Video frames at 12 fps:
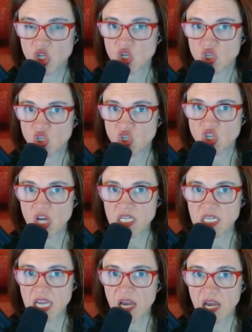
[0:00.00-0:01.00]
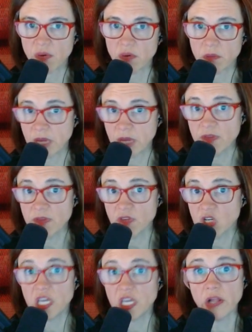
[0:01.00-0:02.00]
shut down, maybe even
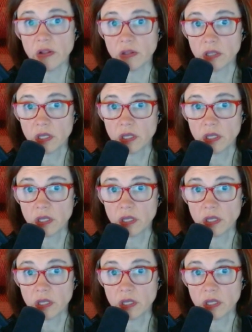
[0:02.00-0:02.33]
kill